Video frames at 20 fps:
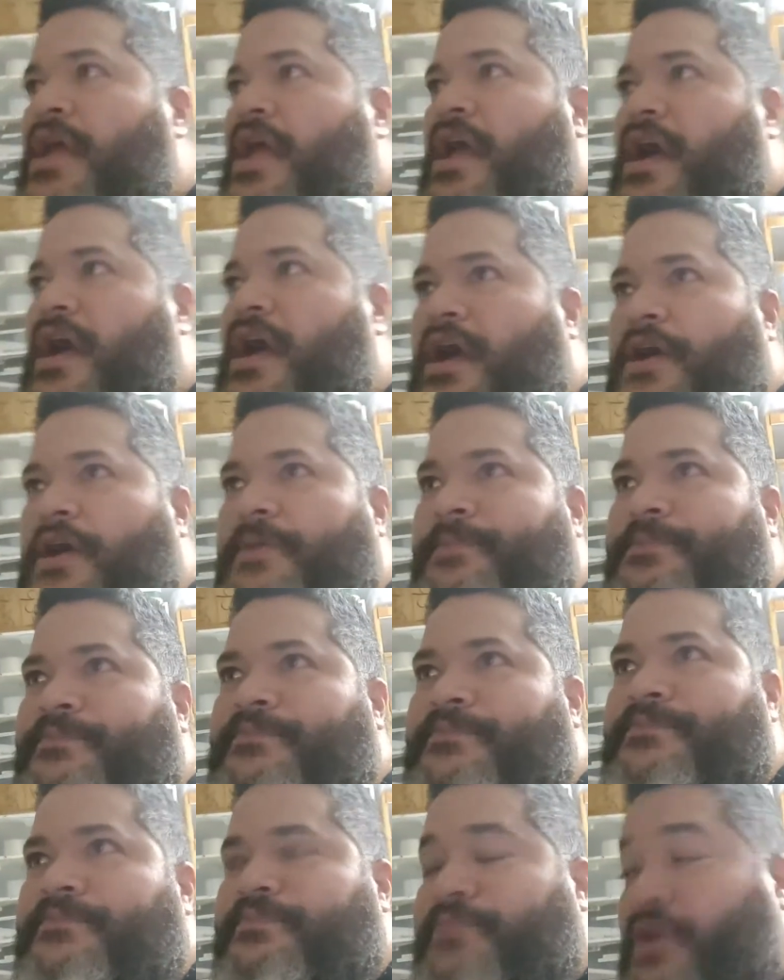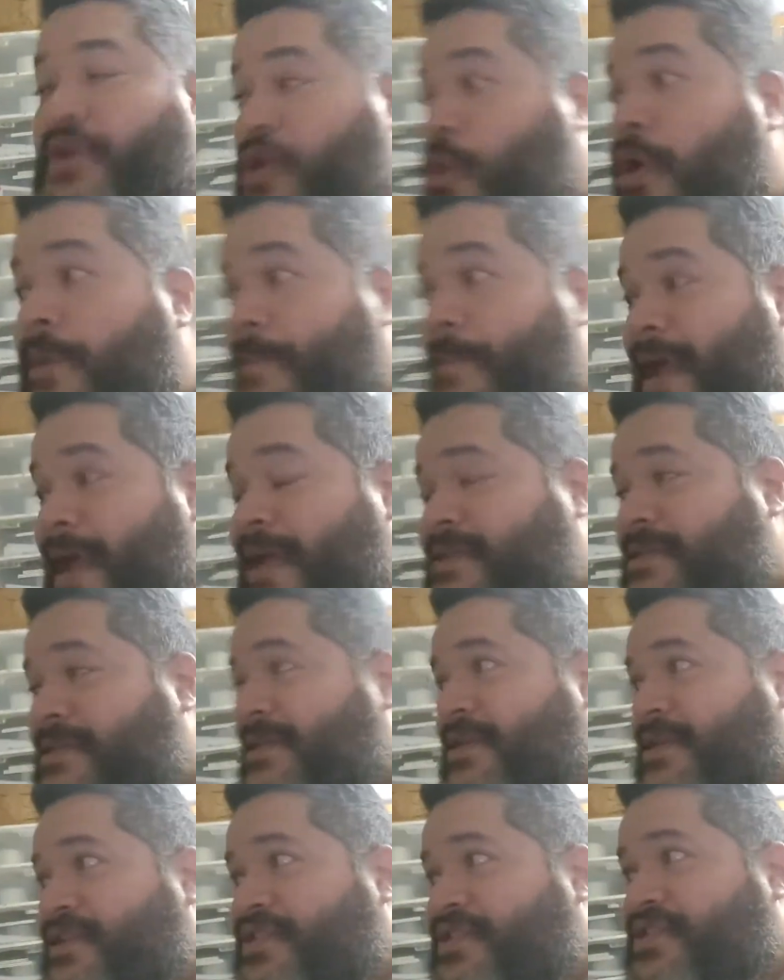But going back to
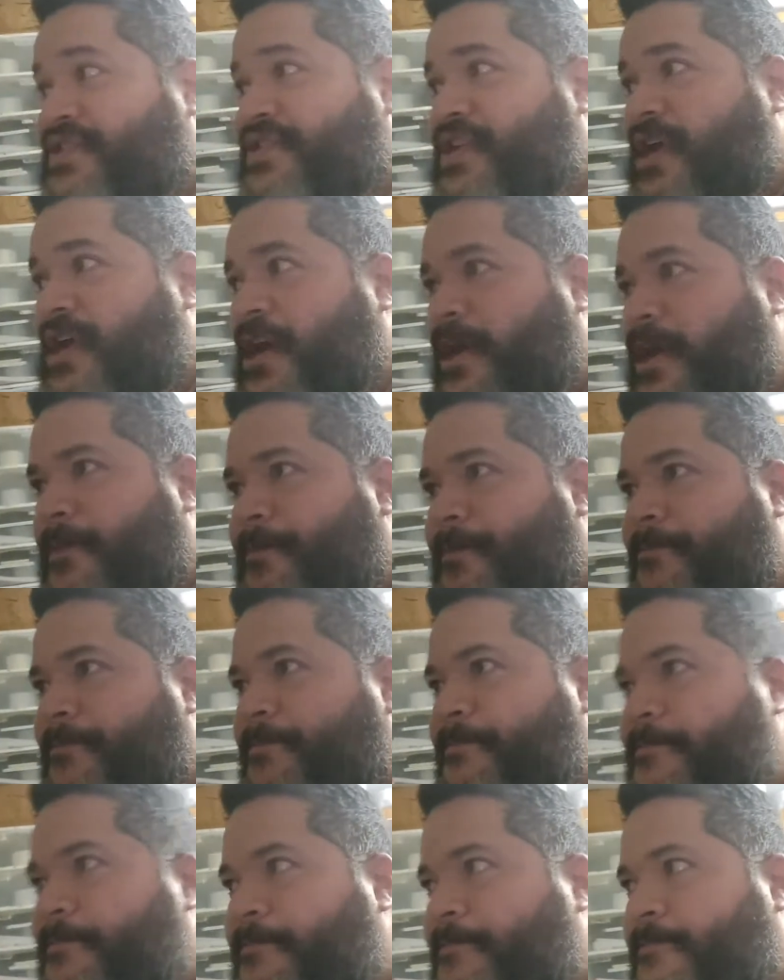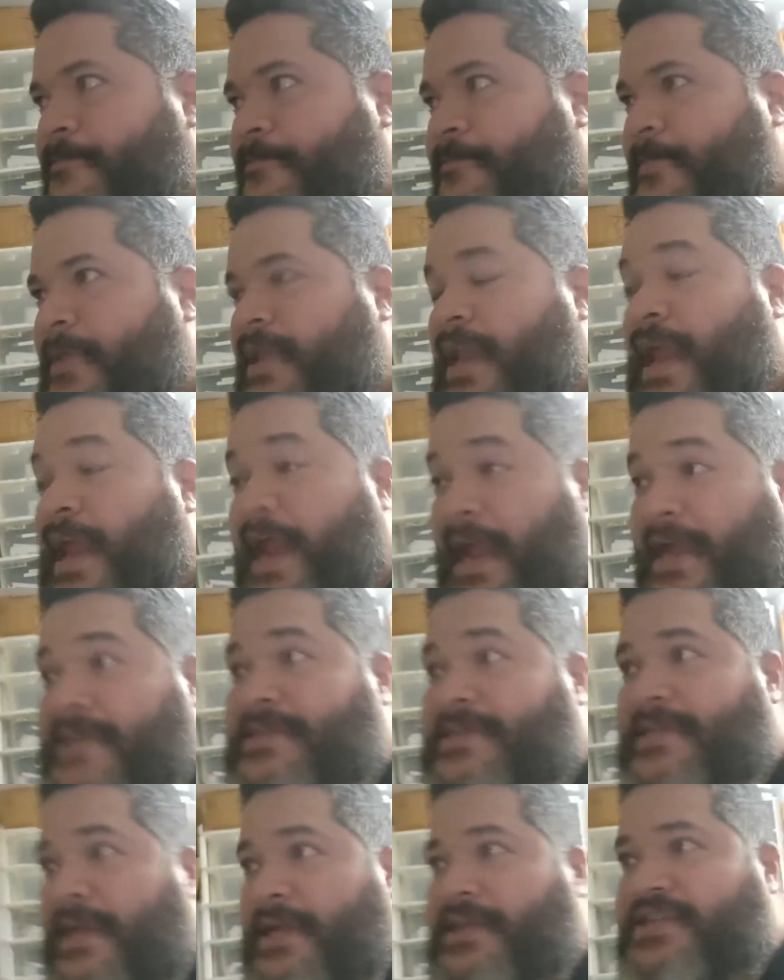this, like I
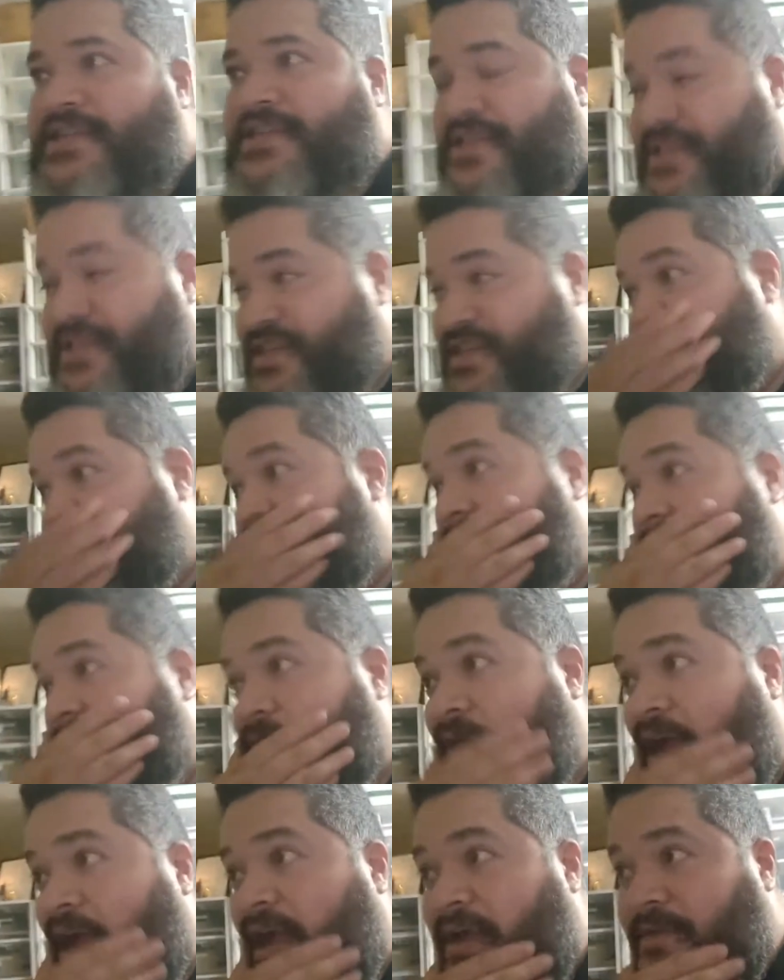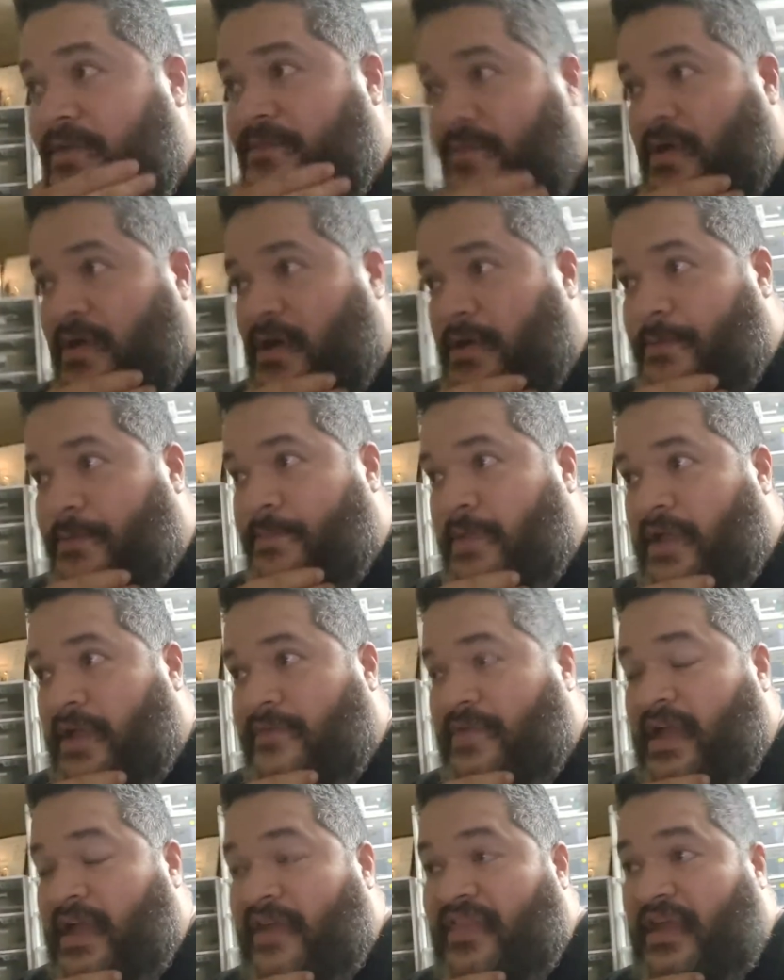said, since I've
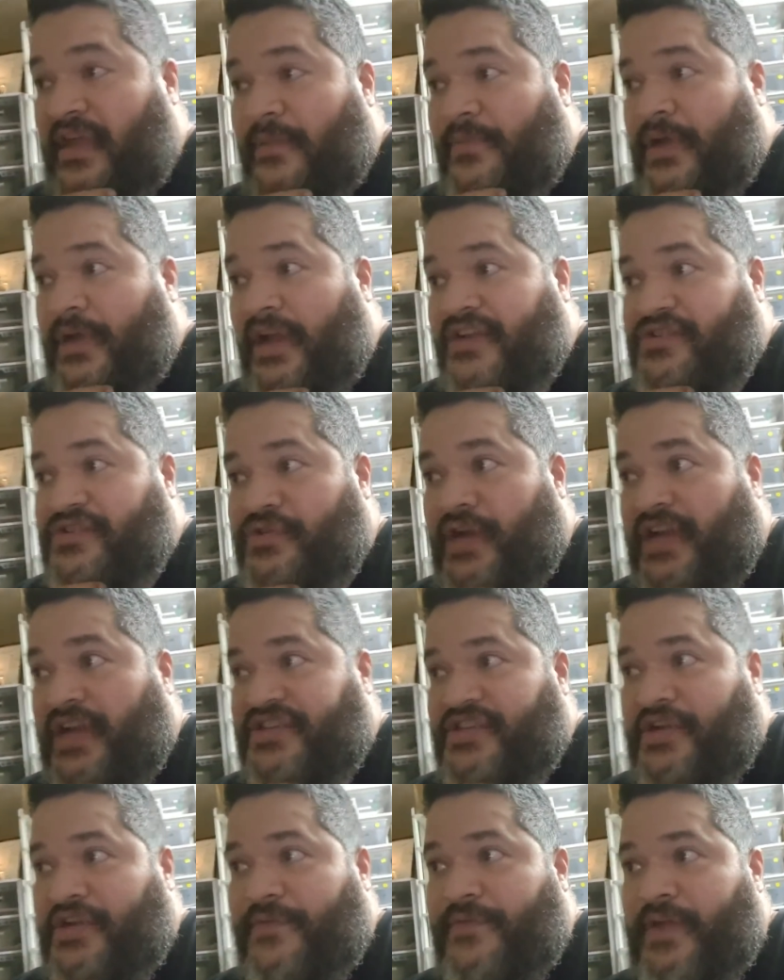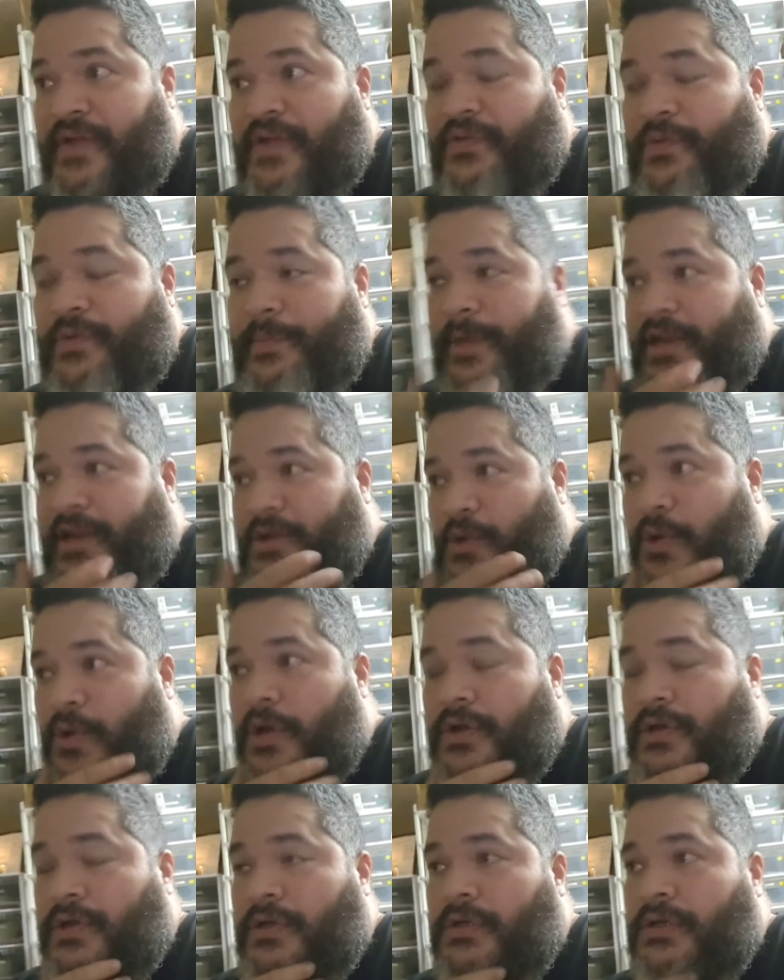had that tragic event with my
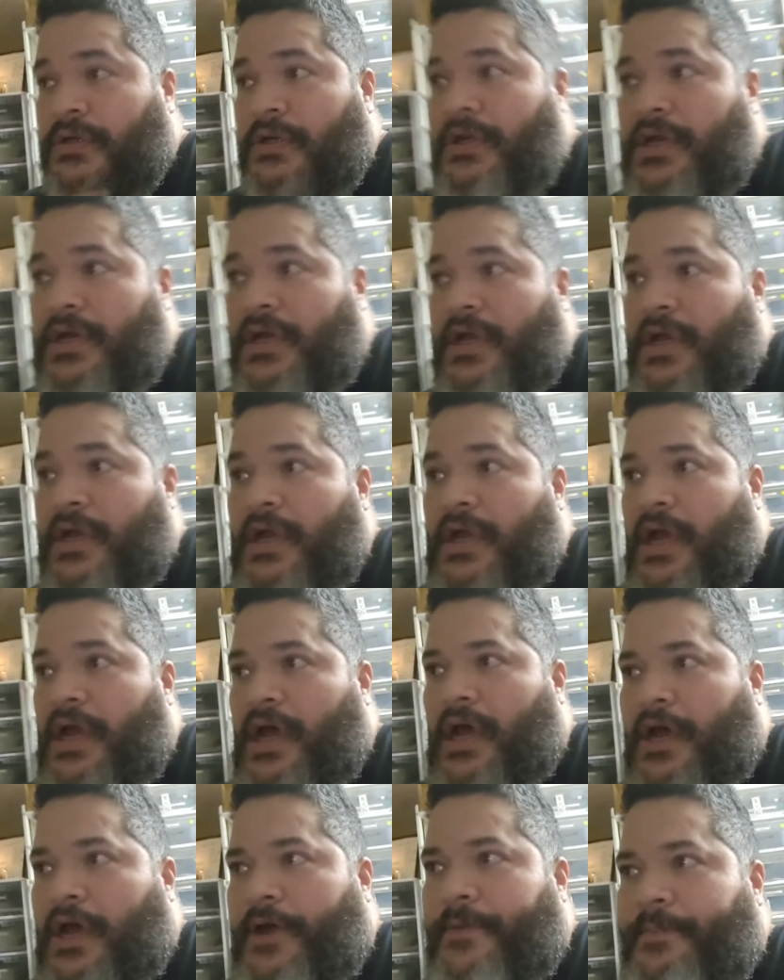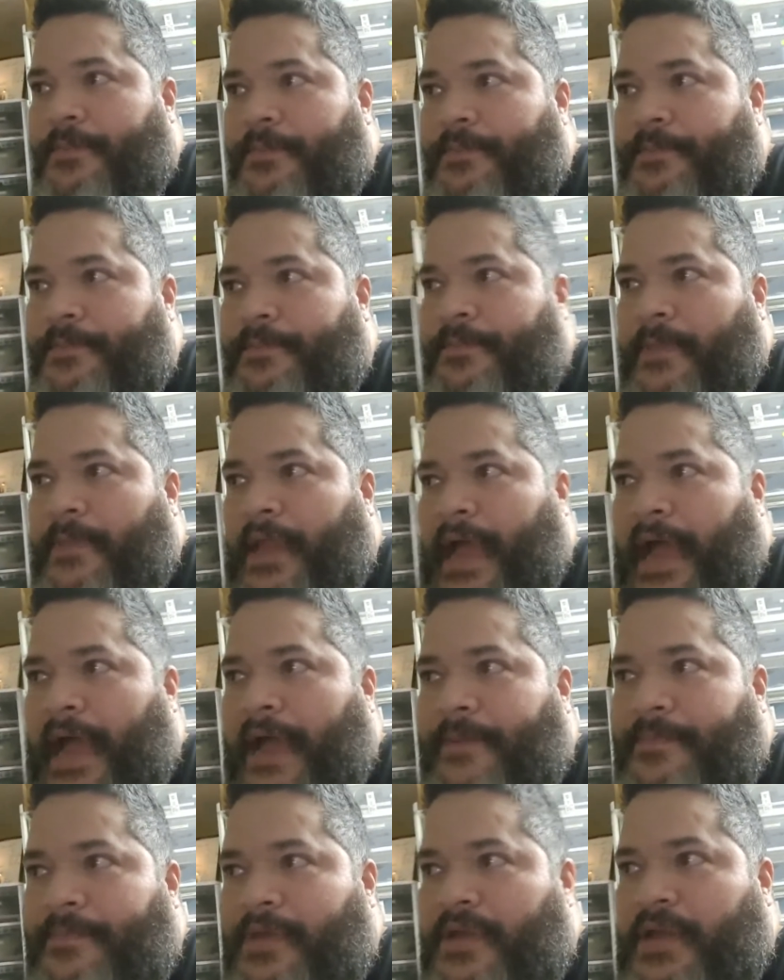daughter,
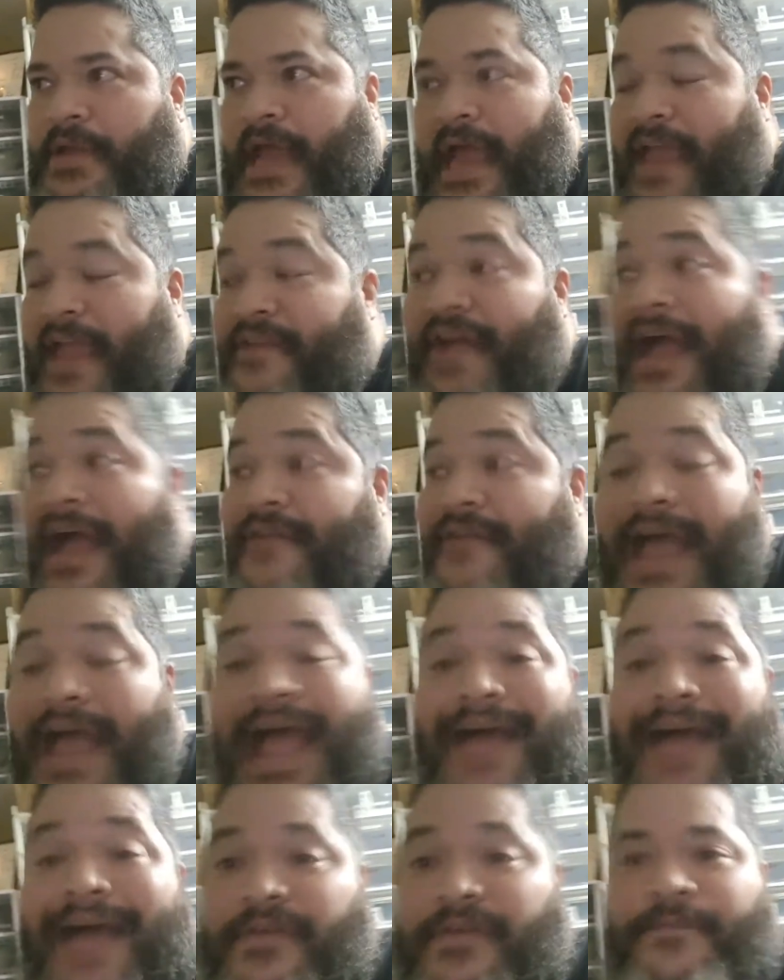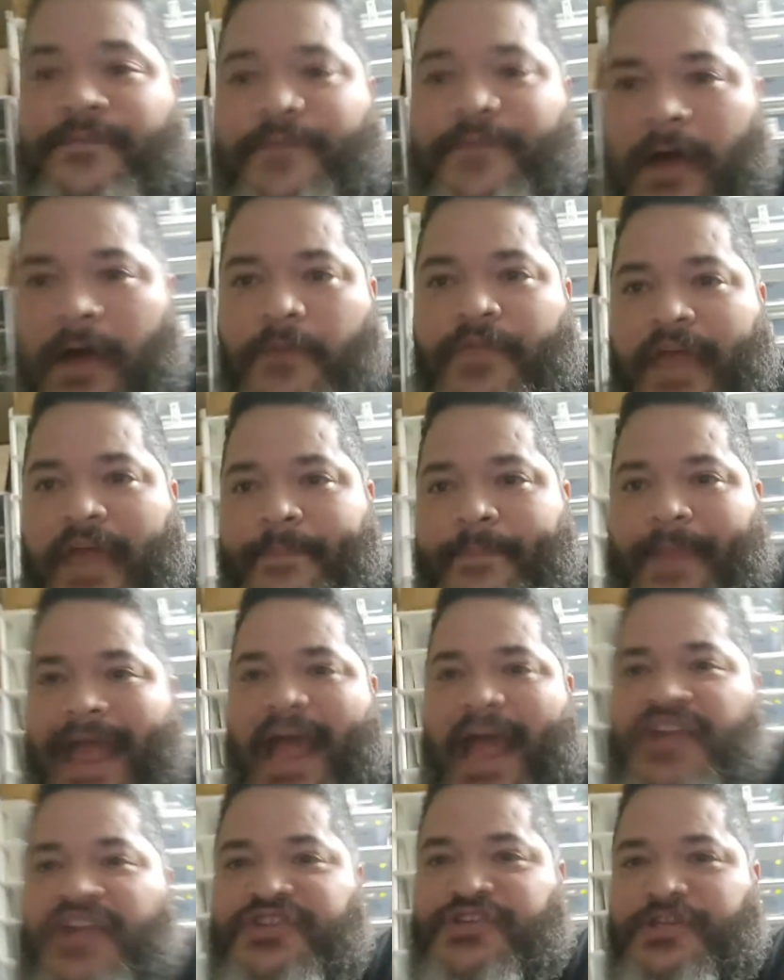I haven't found that
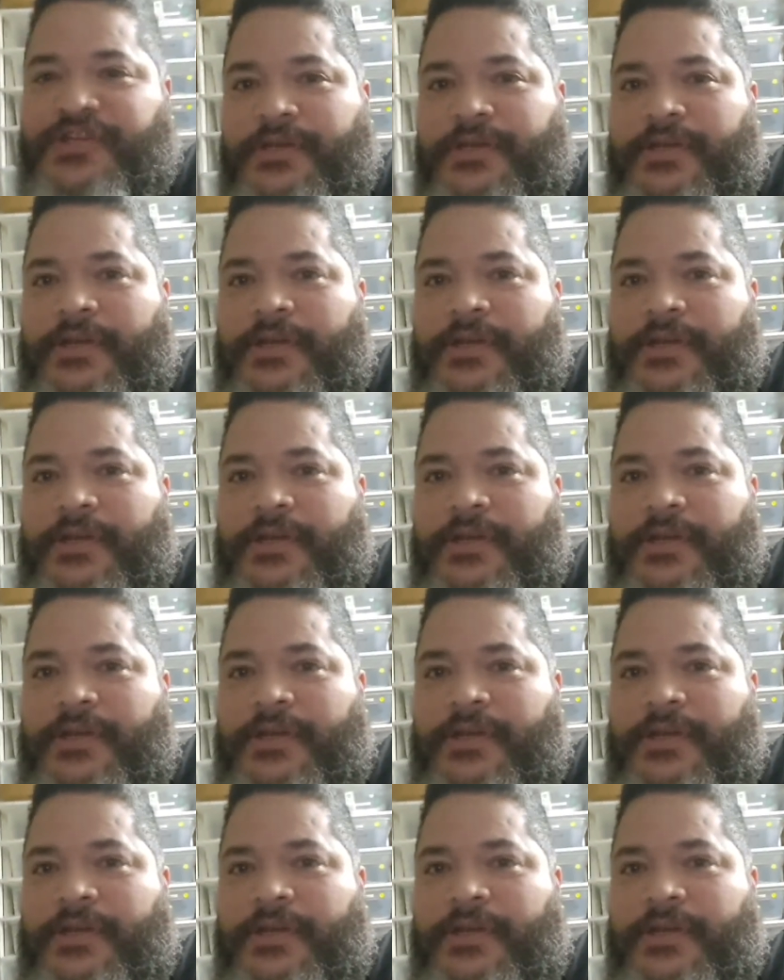passion